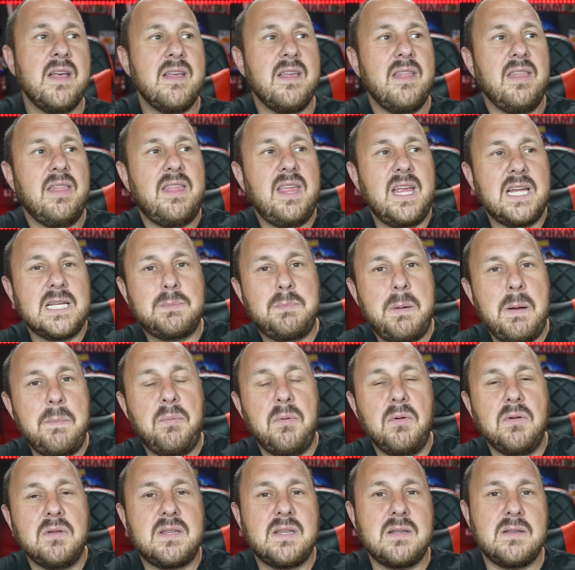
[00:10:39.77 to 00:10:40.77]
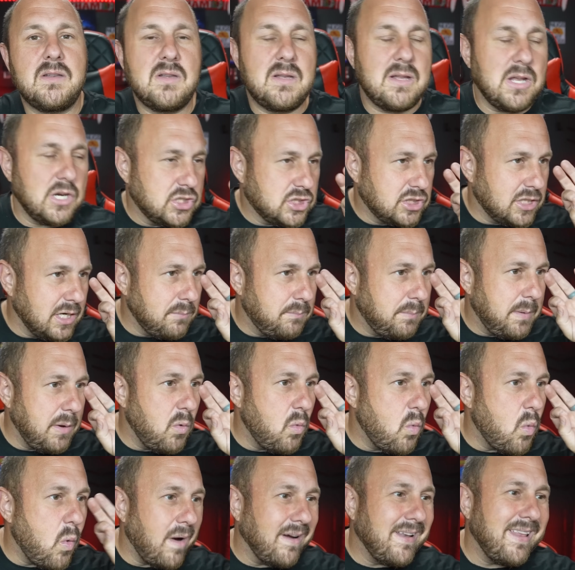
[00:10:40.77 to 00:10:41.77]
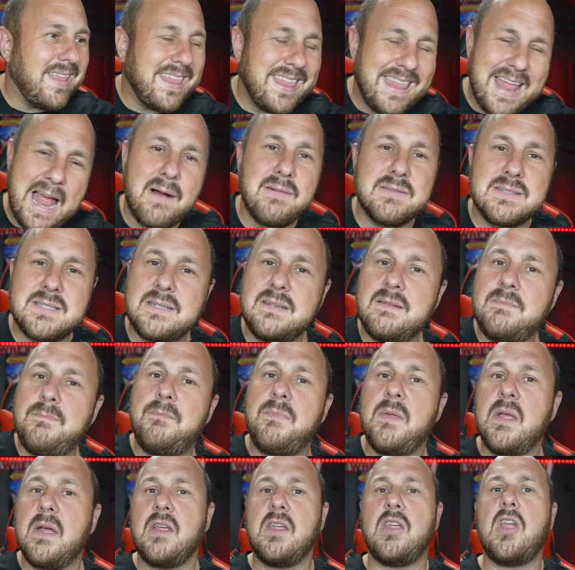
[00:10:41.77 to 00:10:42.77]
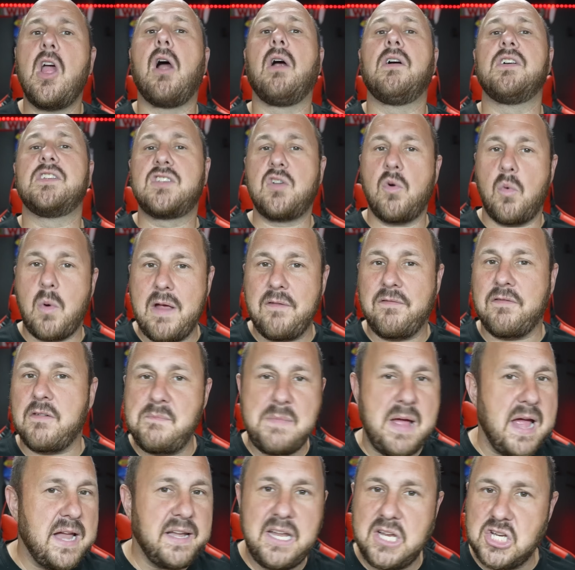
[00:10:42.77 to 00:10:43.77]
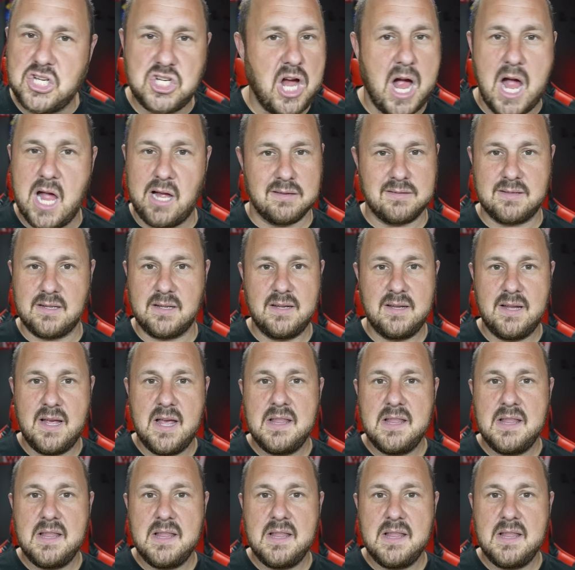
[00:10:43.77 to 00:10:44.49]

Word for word: these people should be 1,000 yards away from any child.